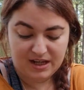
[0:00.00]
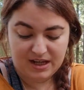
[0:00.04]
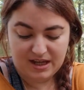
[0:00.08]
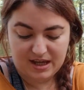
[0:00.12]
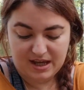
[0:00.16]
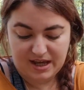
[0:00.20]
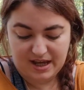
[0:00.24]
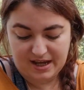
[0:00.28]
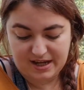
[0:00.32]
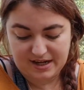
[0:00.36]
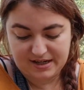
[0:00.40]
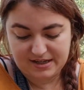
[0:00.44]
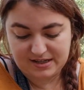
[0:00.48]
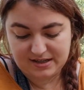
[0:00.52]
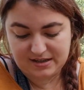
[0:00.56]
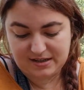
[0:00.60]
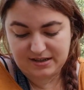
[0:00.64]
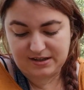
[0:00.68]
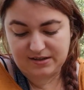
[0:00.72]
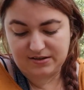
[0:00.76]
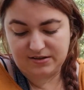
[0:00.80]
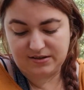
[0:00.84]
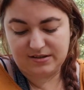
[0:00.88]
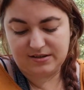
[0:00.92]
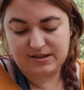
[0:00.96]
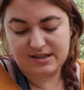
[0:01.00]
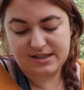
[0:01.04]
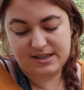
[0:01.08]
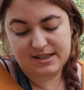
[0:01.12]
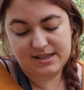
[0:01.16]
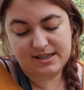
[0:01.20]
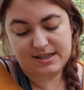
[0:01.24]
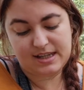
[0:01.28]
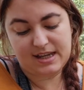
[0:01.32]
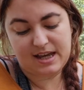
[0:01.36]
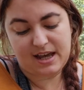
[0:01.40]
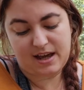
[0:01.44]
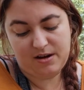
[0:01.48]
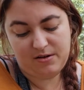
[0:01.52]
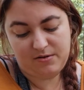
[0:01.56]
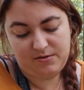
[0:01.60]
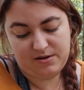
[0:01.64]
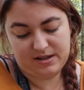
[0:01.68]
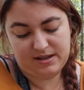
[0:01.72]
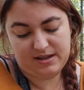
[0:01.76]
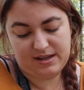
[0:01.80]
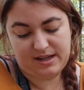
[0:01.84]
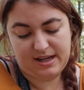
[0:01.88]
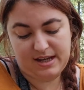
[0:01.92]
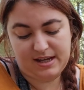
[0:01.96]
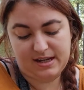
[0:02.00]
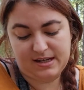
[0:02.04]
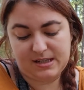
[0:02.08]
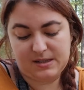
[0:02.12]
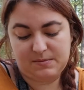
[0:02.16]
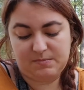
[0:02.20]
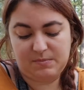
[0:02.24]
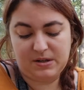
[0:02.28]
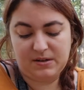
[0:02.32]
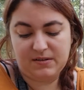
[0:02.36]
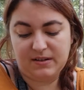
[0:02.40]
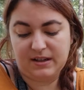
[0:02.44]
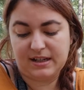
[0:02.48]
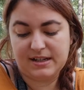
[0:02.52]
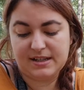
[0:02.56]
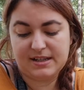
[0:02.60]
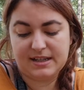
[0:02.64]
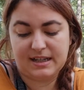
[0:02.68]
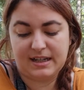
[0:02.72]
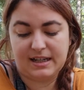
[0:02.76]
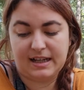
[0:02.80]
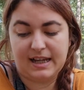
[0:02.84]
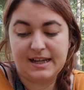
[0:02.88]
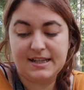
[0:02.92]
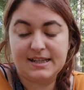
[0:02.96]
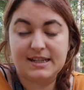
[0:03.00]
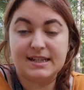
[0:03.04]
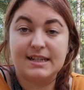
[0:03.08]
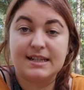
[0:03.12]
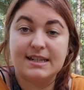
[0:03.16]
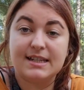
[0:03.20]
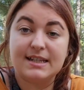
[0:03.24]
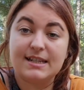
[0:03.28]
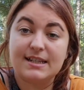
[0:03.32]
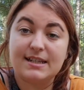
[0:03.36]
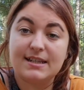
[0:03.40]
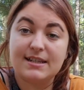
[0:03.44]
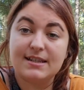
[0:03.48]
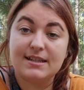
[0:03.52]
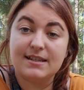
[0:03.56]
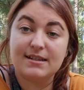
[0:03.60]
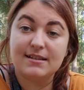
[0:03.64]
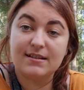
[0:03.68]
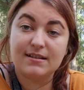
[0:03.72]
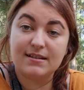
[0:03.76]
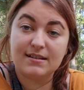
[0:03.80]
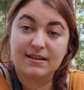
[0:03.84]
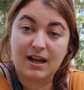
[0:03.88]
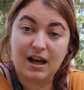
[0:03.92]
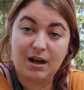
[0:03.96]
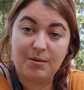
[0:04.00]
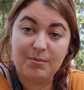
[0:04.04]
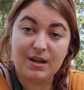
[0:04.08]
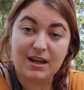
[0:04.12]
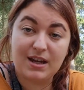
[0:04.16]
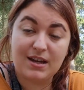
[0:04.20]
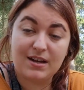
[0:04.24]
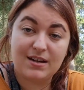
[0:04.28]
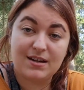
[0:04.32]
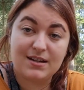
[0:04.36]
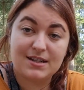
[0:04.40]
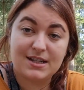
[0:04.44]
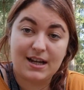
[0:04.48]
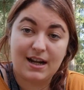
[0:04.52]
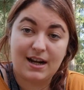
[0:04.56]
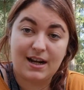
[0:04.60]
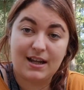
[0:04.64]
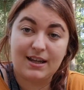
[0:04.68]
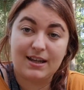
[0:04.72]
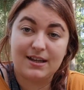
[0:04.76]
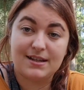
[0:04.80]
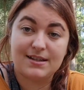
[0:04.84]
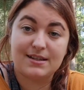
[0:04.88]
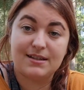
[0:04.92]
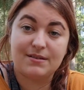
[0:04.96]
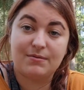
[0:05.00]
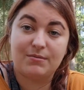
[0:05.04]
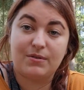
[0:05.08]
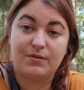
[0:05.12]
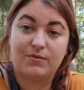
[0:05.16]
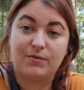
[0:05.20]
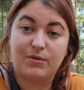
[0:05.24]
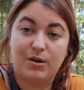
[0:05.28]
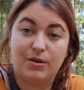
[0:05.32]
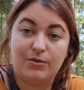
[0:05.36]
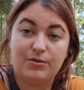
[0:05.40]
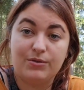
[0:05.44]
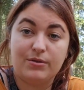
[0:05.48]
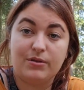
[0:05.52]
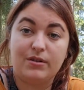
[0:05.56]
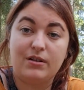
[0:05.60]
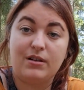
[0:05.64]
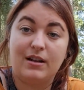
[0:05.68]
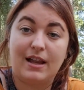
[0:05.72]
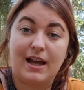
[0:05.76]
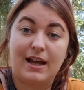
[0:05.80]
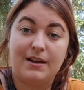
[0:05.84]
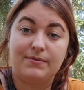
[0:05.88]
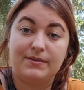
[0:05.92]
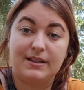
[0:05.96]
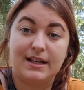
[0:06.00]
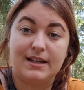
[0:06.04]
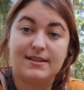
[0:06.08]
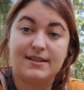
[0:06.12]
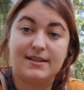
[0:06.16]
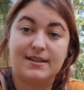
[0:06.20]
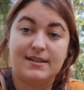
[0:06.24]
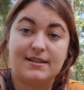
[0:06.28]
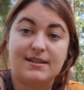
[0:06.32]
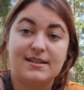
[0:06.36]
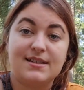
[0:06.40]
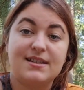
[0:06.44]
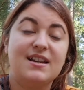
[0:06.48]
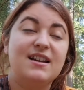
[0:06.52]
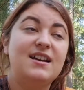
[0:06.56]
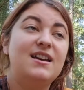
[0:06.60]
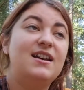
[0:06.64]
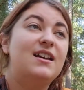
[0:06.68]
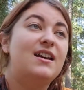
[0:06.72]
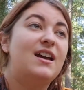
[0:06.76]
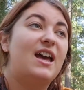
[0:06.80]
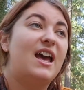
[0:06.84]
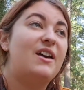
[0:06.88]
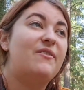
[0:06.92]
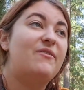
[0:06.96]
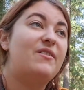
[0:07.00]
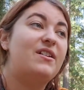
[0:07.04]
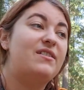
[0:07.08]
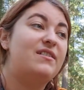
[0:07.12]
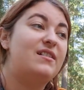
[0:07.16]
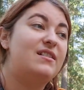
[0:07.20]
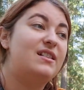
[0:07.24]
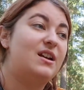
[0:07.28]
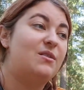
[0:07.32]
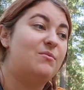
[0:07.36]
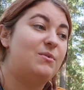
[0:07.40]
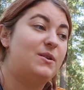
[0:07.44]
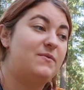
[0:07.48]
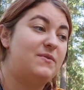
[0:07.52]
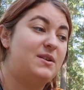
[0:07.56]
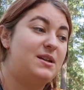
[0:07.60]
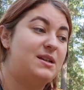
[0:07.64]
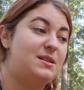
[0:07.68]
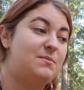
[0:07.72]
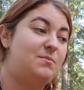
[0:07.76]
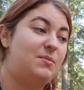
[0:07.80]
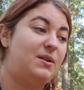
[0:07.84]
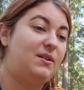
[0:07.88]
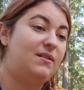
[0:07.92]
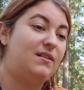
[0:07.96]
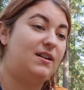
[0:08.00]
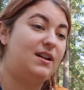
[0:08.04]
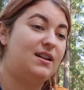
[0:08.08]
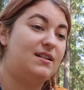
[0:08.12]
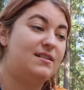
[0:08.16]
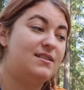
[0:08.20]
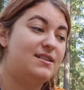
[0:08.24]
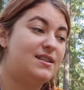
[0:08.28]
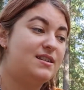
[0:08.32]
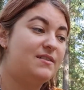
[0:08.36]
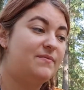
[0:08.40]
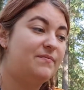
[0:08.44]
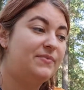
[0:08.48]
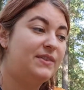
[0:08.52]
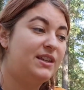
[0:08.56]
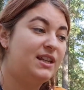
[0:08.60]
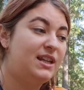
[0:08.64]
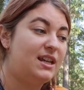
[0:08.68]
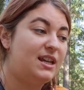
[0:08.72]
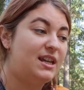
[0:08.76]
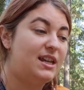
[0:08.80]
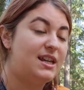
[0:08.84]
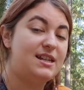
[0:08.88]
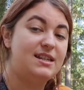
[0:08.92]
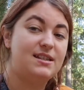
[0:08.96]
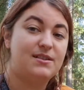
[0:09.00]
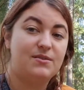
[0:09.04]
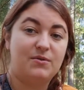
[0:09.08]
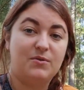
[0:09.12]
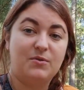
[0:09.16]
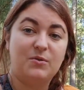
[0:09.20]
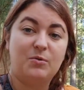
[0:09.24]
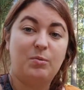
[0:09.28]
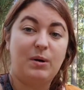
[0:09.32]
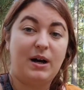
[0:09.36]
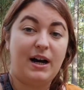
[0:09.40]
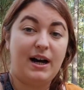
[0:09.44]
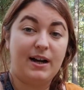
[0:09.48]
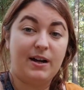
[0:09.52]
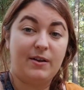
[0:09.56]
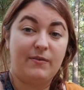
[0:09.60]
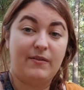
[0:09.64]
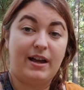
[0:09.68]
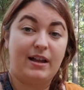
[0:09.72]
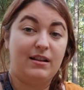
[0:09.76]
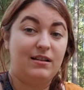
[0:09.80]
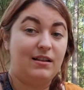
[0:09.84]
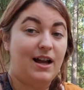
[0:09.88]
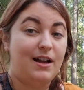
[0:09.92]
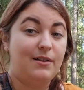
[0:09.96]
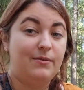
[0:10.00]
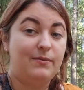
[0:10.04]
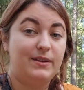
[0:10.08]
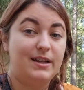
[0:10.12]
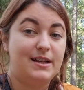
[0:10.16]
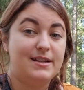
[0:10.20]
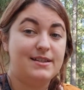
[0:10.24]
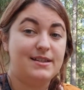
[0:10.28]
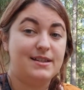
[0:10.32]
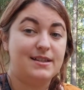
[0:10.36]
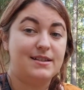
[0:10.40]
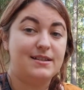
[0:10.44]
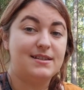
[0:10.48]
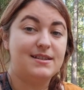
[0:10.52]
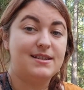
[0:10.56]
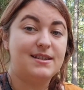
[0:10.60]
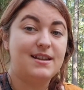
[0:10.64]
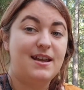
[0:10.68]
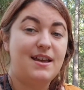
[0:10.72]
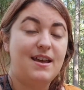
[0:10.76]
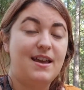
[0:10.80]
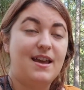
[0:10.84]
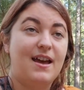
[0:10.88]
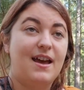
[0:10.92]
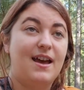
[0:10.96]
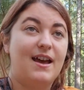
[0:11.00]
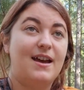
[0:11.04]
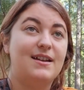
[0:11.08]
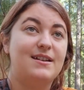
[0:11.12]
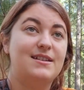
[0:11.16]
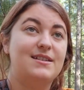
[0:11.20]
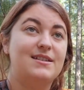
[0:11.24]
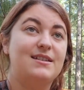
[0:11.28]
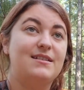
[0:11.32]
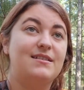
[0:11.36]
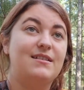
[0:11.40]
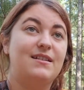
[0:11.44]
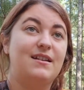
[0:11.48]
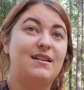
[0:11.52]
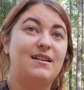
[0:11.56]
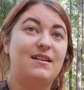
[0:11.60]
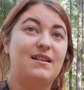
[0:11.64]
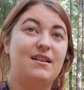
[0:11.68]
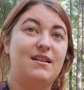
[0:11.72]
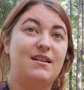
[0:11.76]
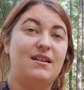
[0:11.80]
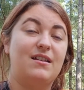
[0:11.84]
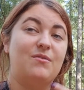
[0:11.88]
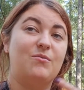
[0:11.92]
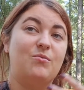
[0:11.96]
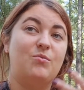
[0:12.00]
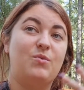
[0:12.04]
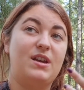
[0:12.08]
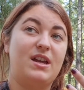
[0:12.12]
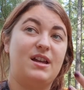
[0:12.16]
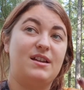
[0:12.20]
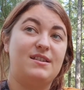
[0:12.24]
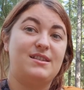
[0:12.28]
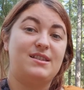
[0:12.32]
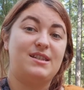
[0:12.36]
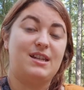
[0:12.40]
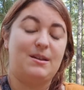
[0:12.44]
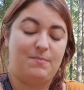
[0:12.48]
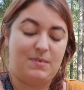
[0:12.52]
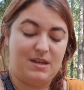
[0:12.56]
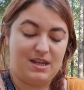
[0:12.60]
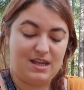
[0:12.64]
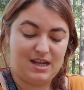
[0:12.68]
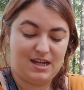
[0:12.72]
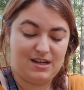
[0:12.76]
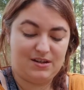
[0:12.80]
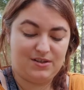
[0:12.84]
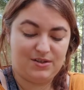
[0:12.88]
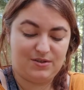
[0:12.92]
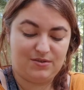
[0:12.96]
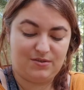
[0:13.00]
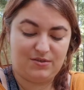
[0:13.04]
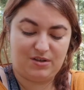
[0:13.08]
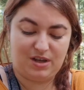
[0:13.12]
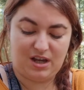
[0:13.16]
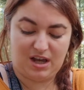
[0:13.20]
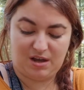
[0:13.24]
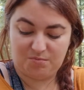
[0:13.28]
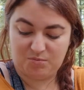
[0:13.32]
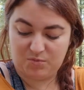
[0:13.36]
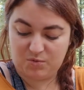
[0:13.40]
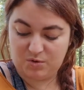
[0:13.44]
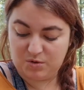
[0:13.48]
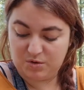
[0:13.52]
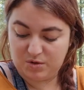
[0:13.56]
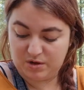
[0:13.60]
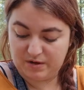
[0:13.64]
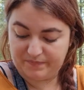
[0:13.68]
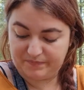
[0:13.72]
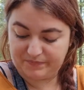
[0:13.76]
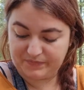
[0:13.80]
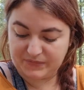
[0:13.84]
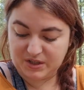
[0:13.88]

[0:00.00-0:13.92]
And, this is the elder, the experience and lessons. This is coming in and telling us that we've gone through life lessons. Everything that we've experienced is all part of our life lessons. And we are stepping into a more...